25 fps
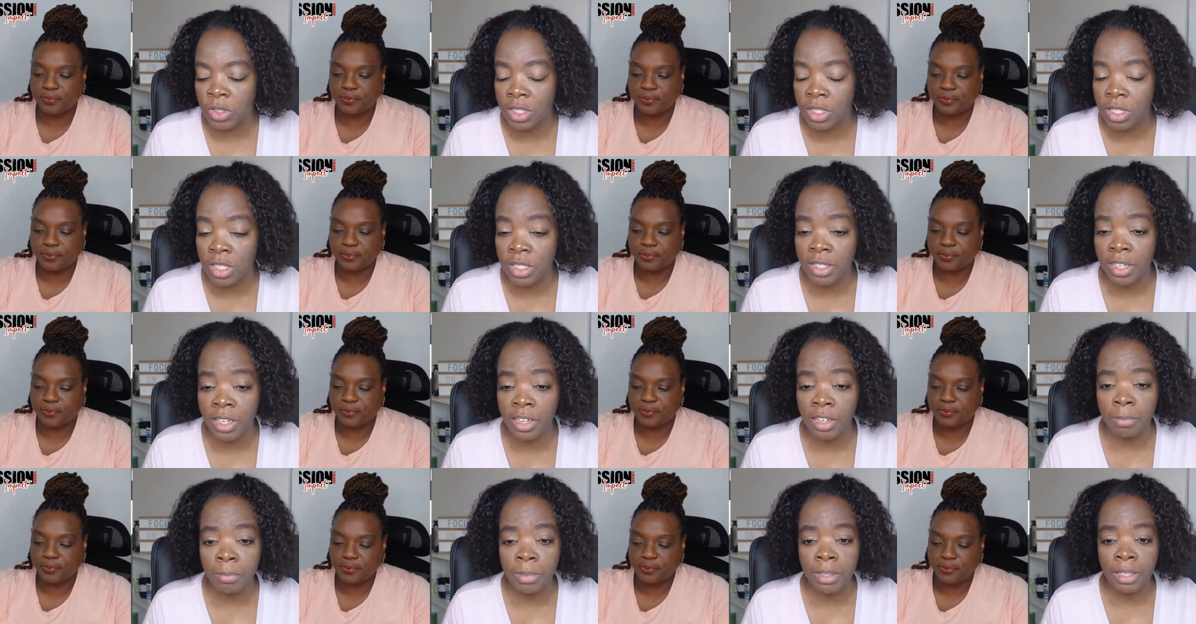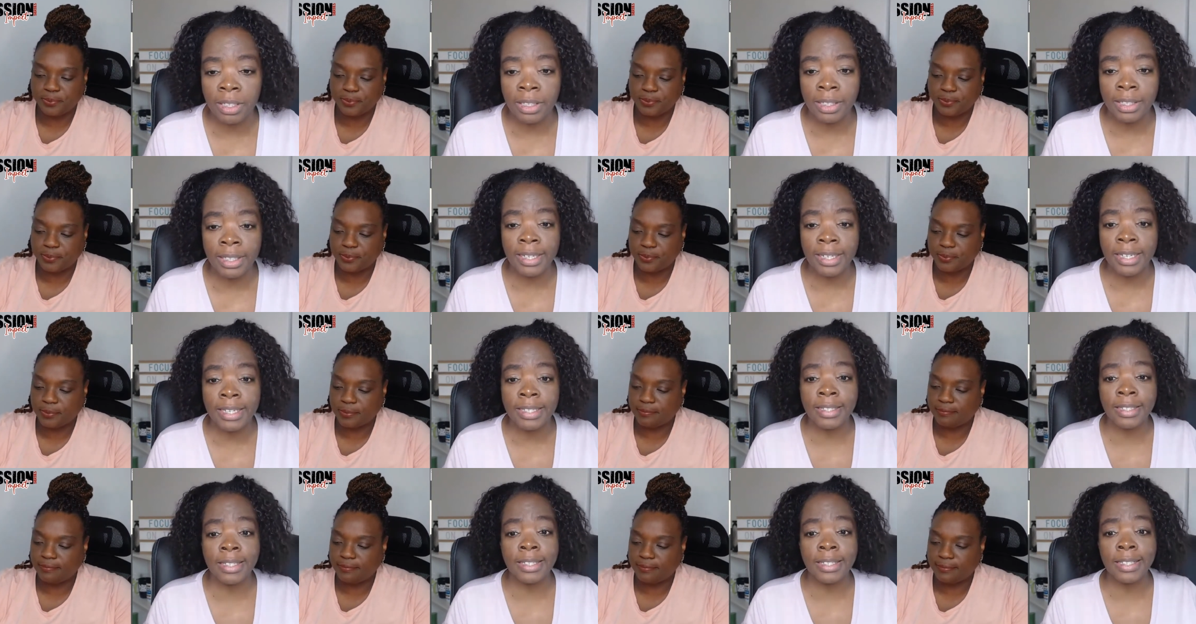Speaker 1: to sustainability
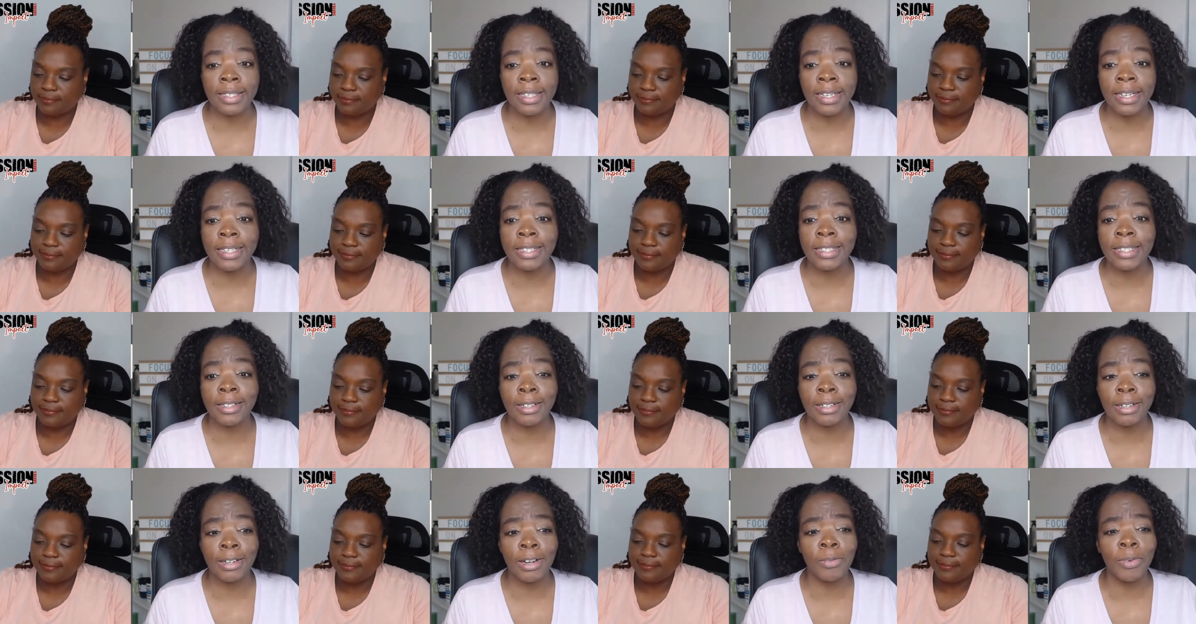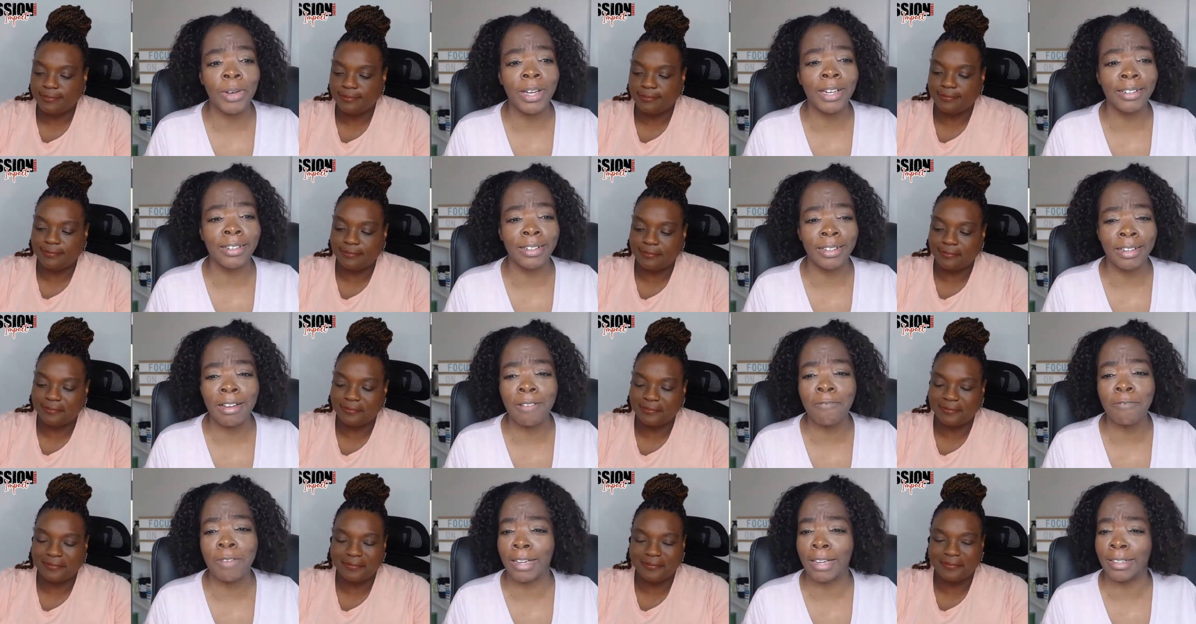and success. And girl, we
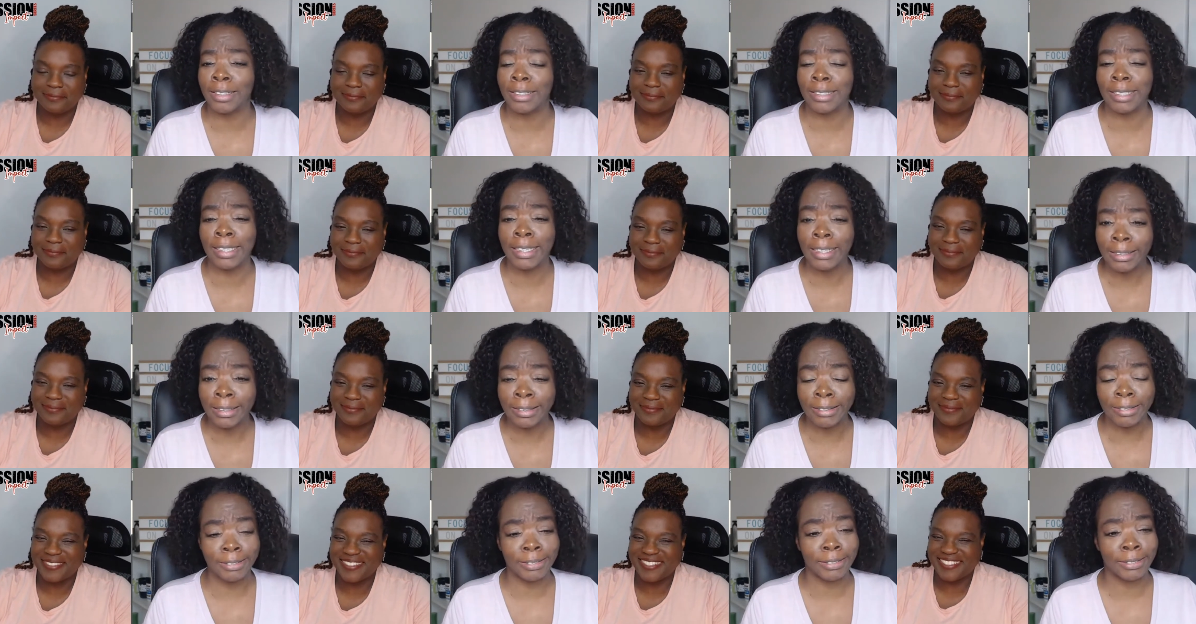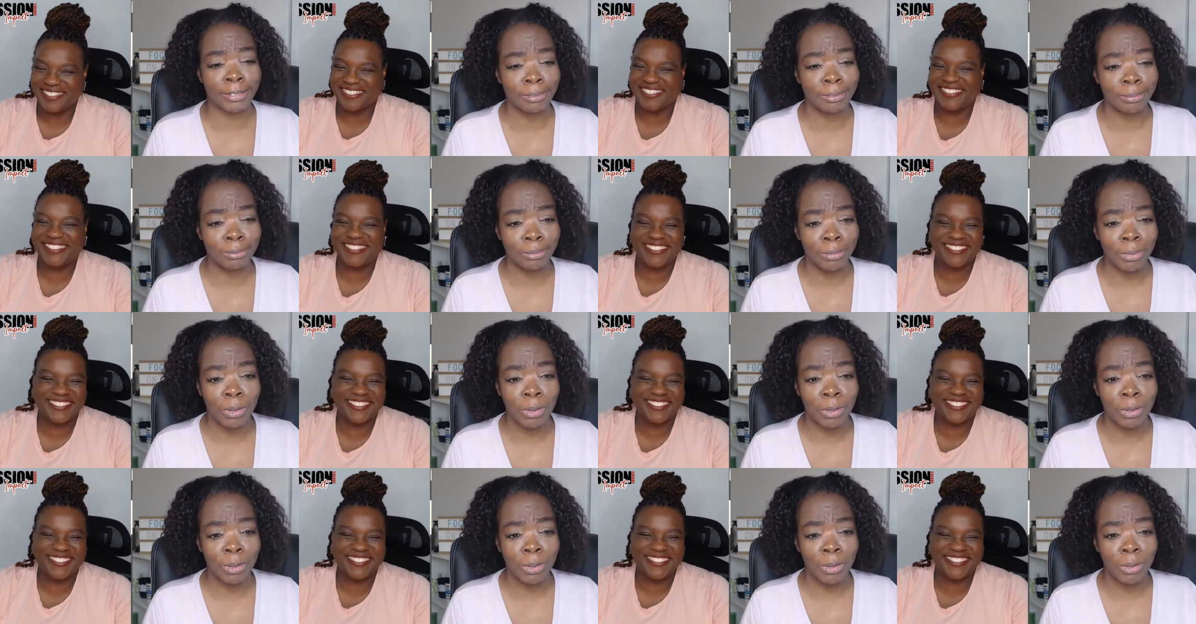love volunteers.